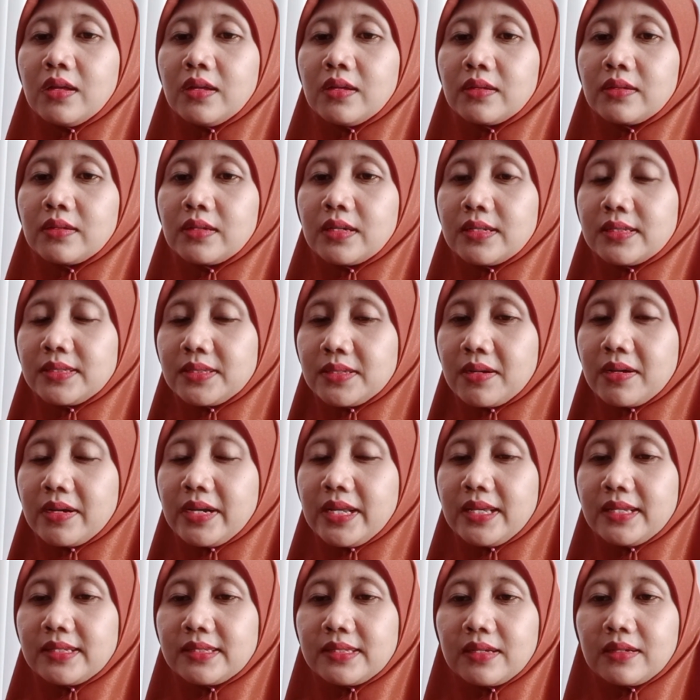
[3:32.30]
Concerning
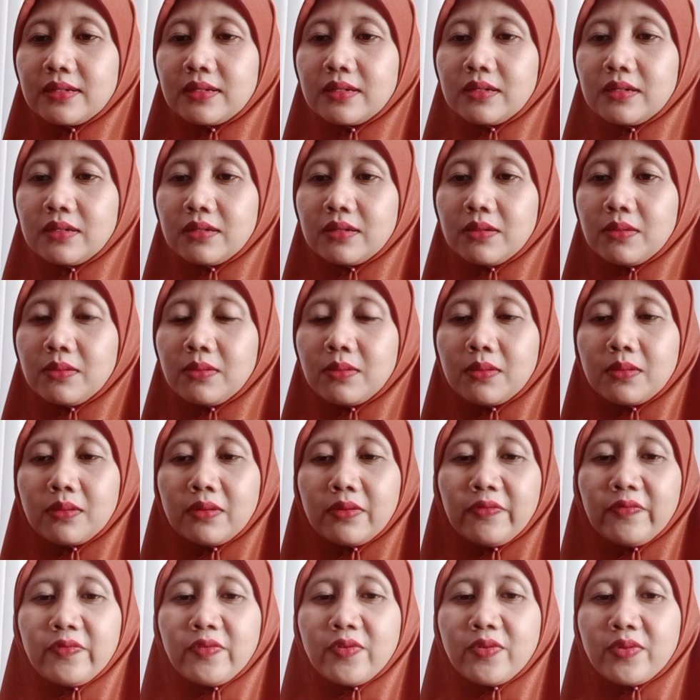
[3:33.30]
second or
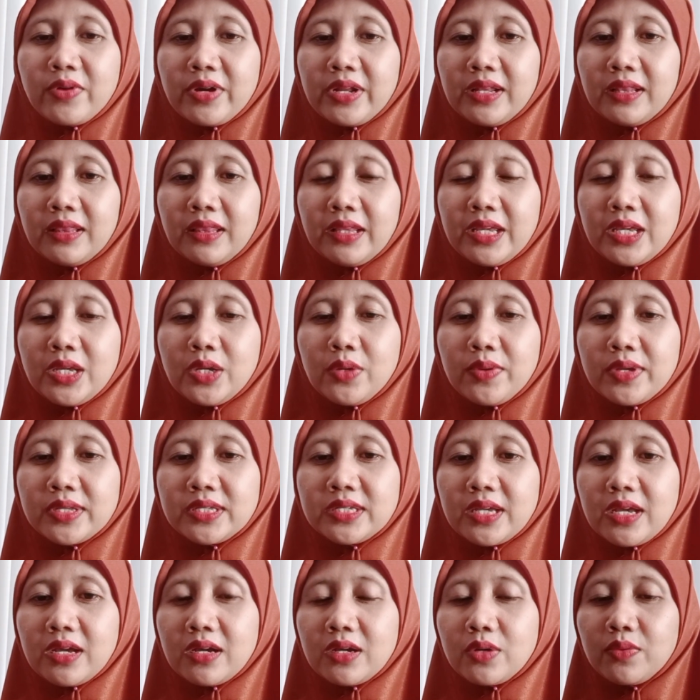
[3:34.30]
foreign language
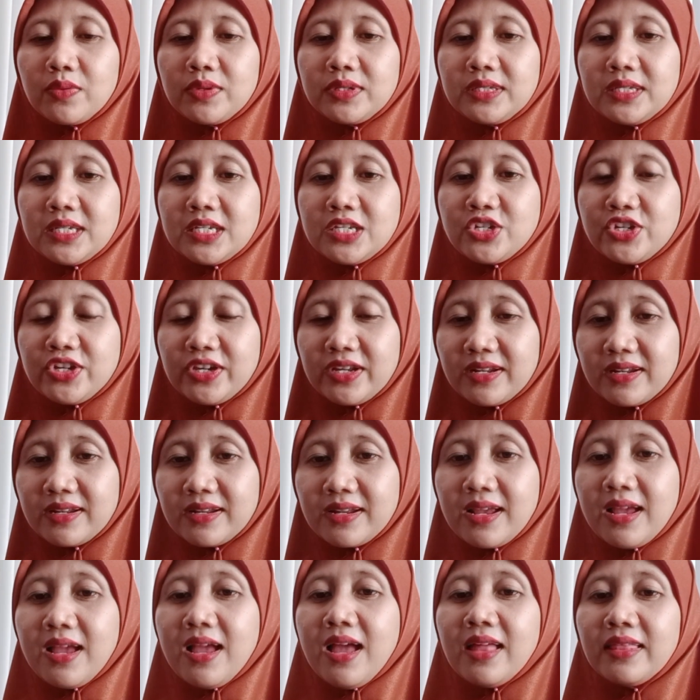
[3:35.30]
acquisition,
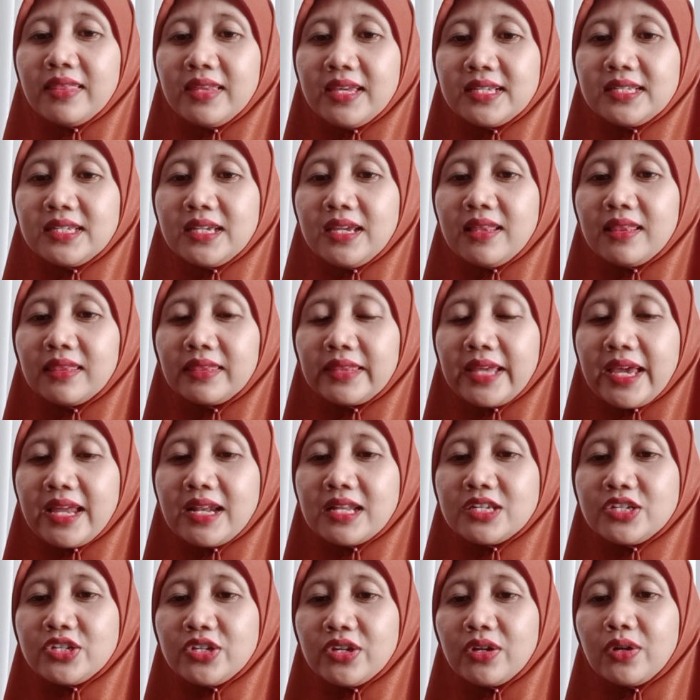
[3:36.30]
this
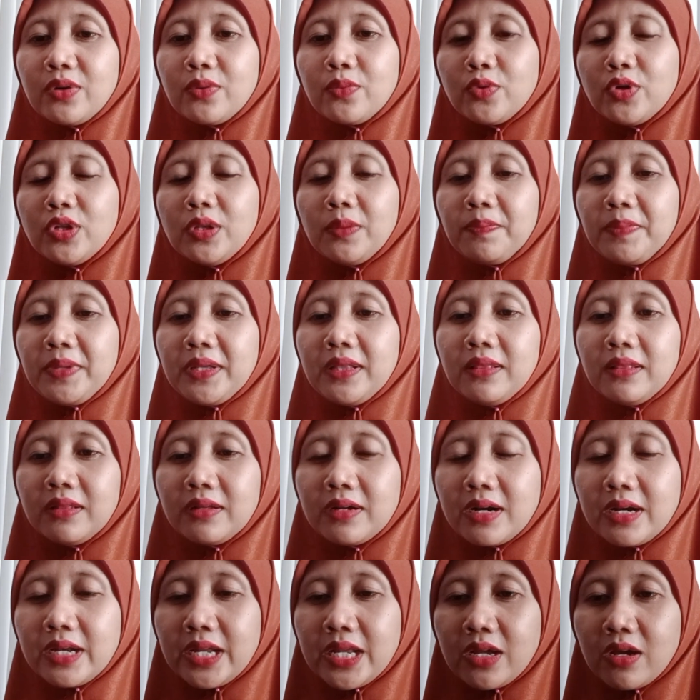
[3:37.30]
intention will be
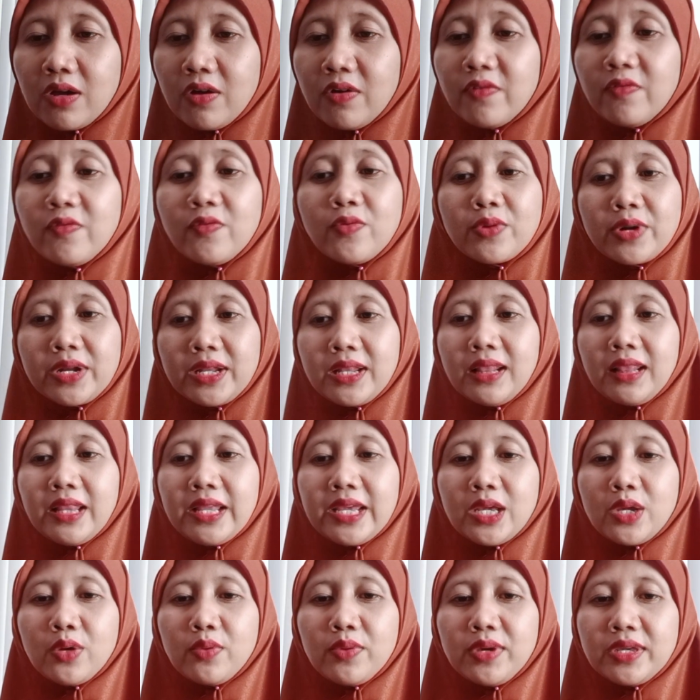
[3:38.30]
learning of foreign
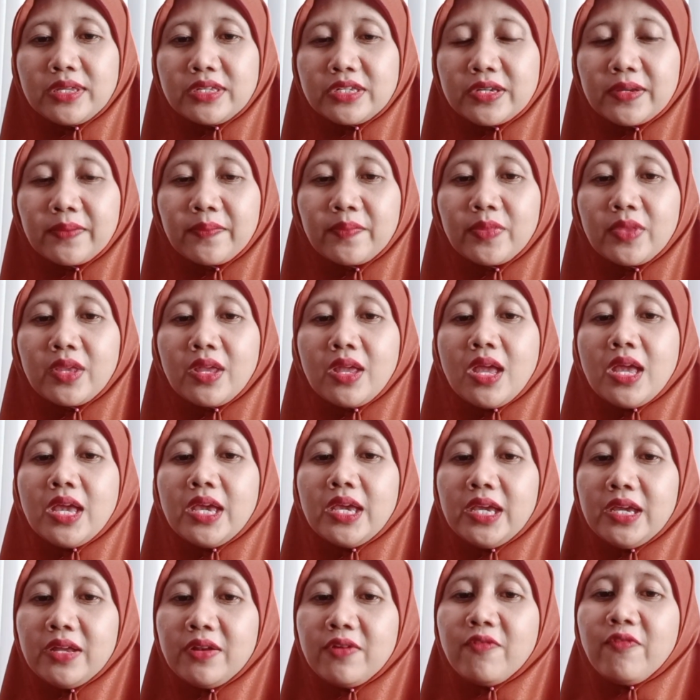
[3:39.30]
language.
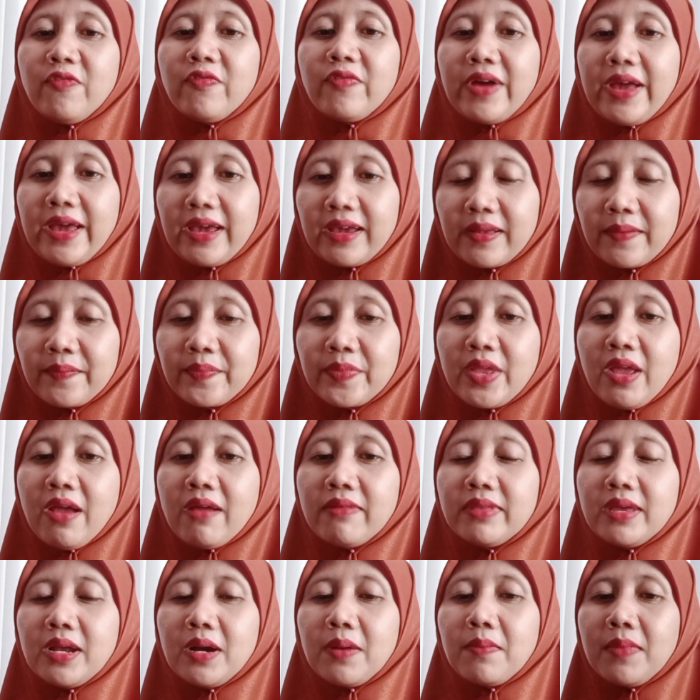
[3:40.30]
In fact,
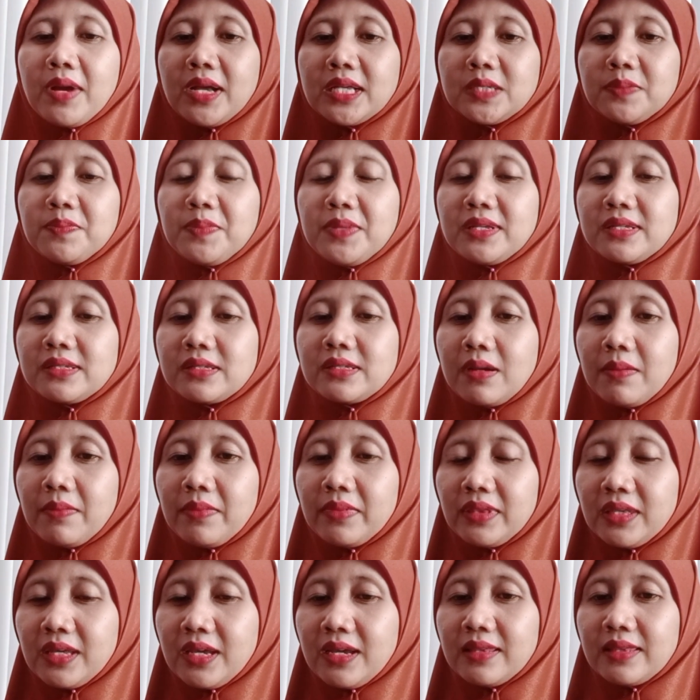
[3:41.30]
there must be
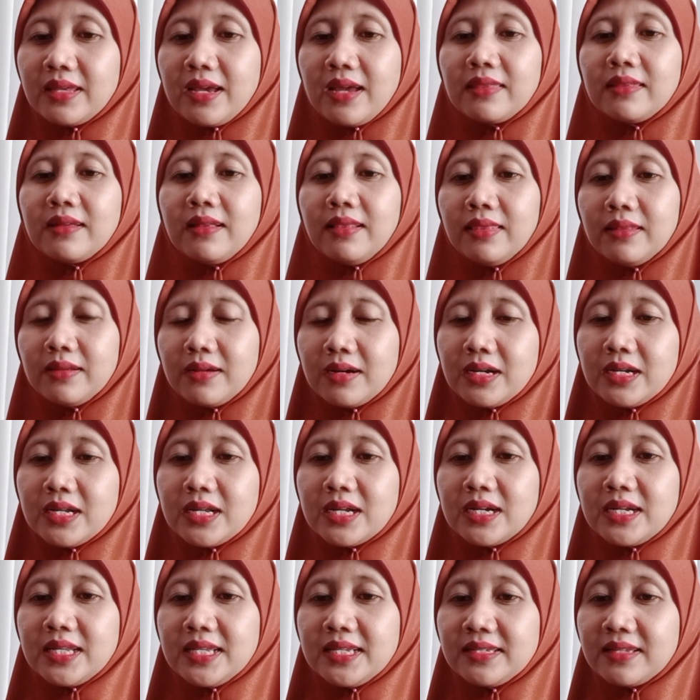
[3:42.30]
something that a learner
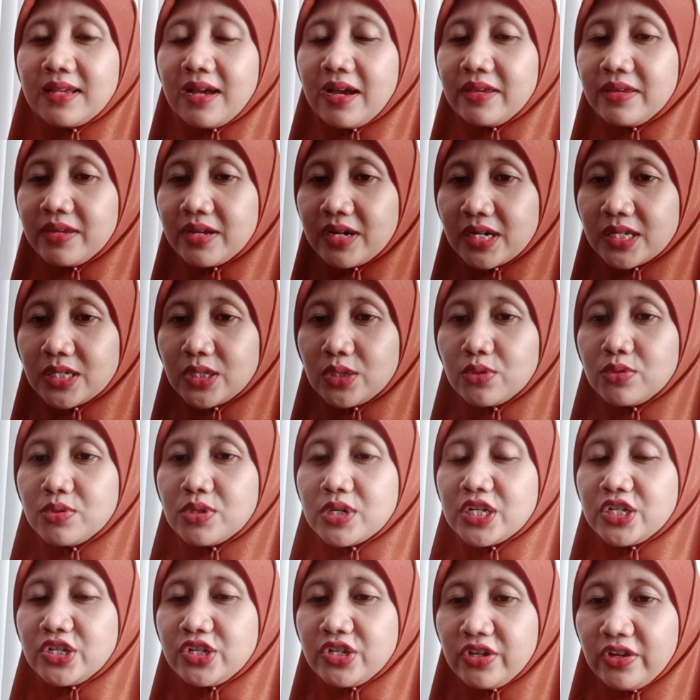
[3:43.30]
desires to
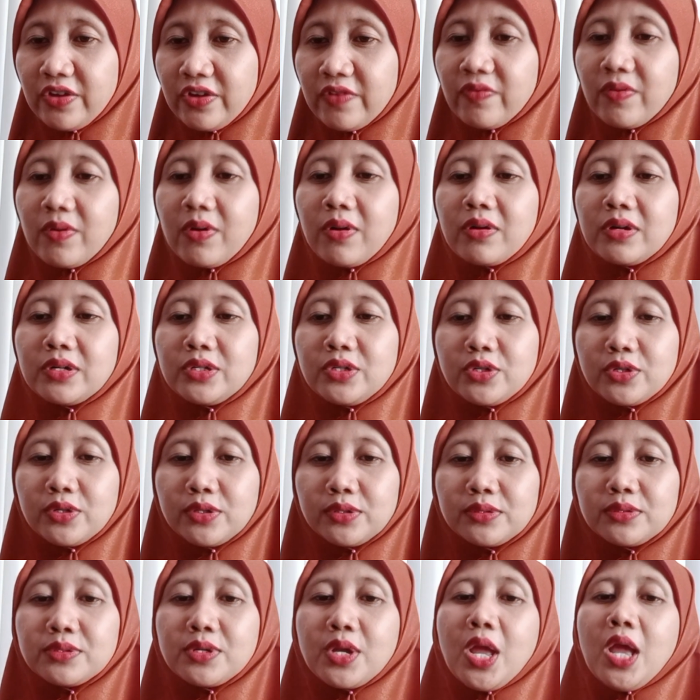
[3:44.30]
achieve or
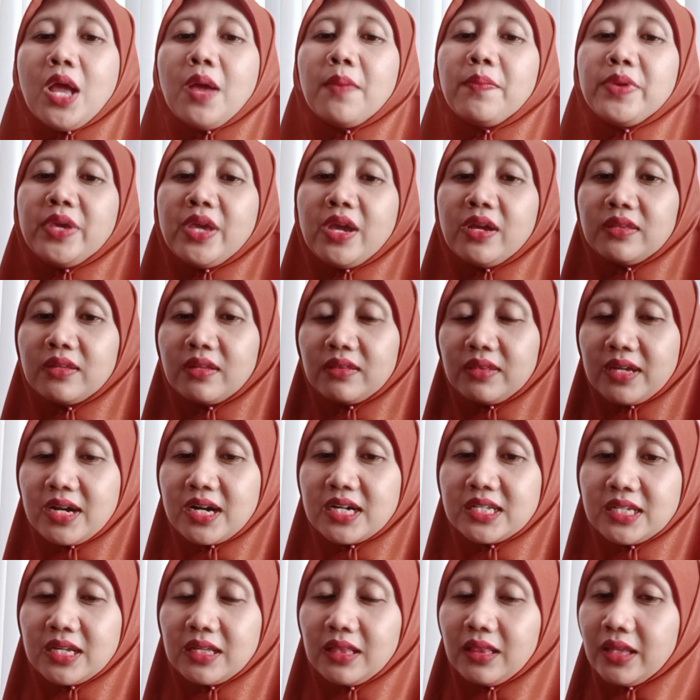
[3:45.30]
do, being the
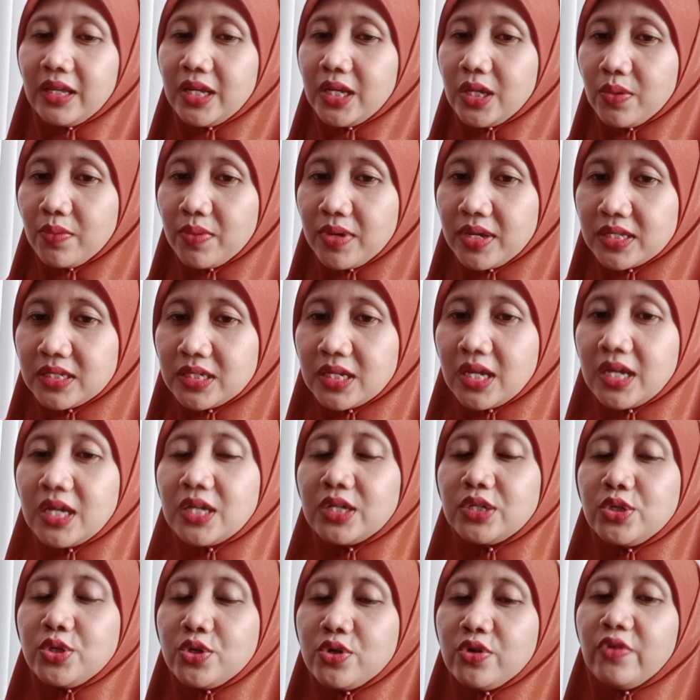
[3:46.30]
target language,
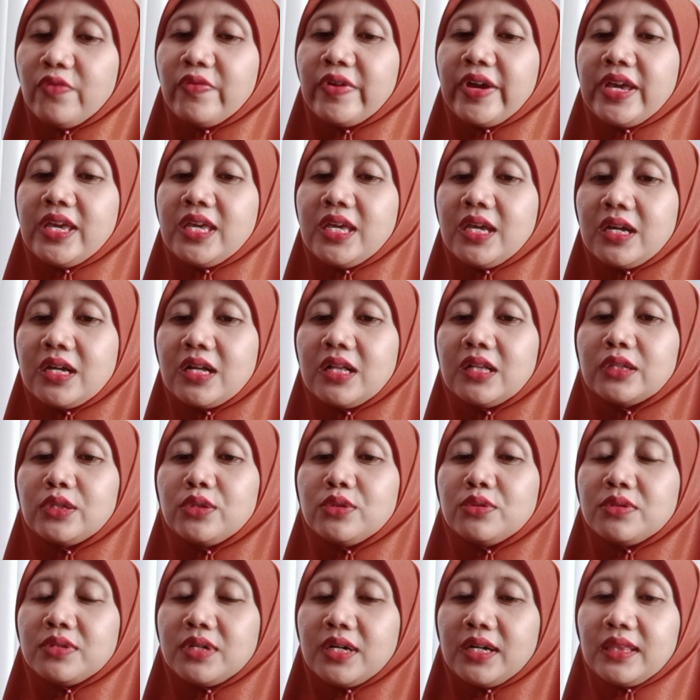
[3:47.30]
do vehicle
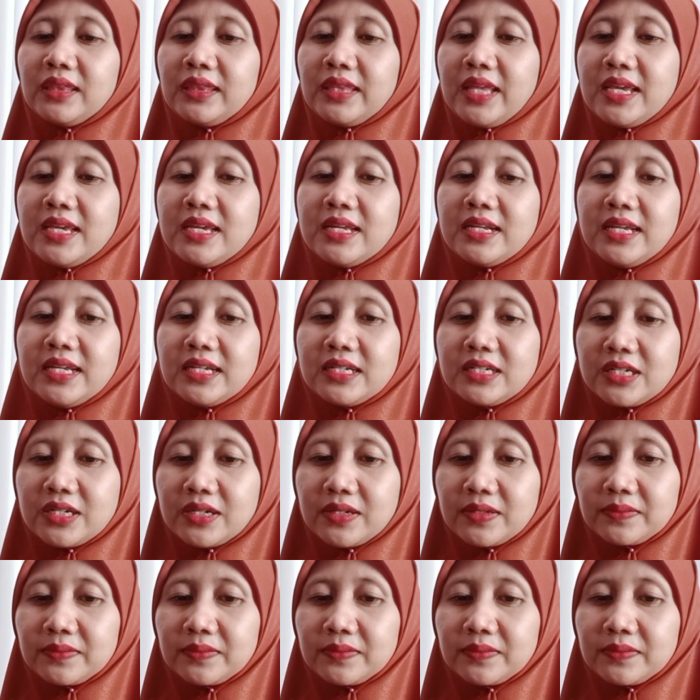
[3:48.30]
to attain it.